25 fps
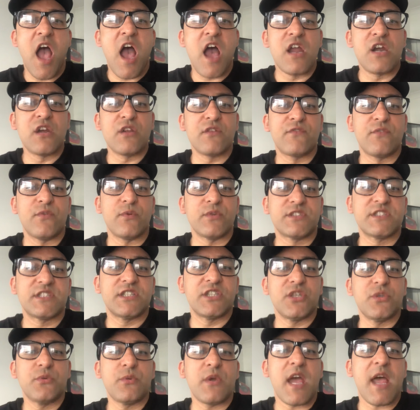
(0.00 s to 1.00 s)
I look forward
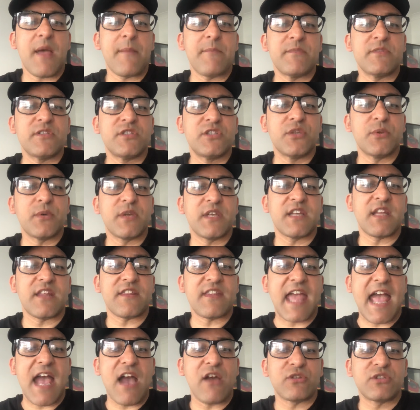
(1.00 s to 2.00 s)
to um, doing
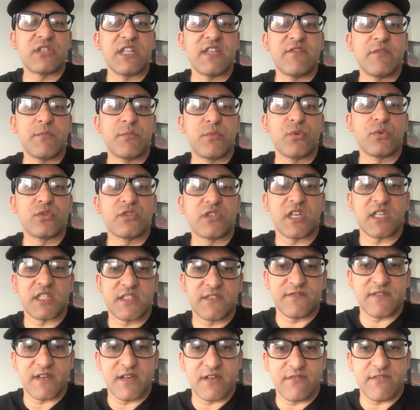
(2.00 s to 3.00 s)
another ALTV
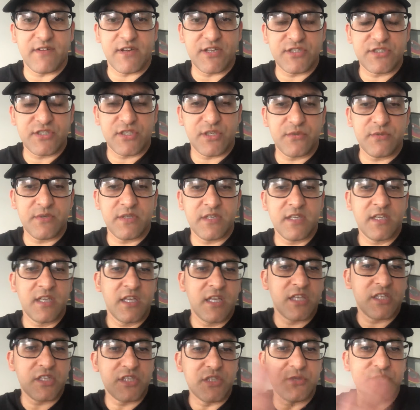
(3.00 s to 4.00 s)
broadcast very, very soon.
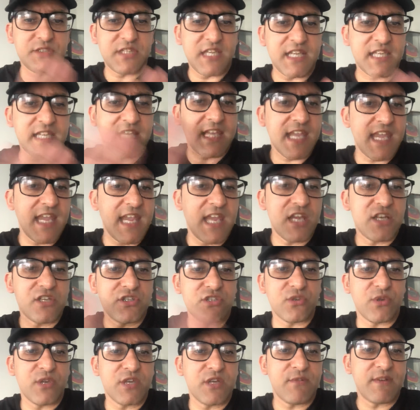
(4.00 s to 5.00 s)
You take care.
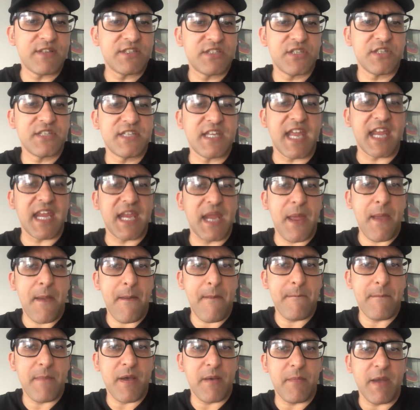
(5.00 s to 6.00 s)
Enjoy the rest of your day.
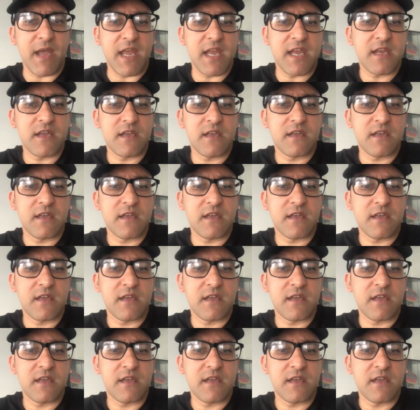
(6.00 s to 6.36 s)
Bye bye.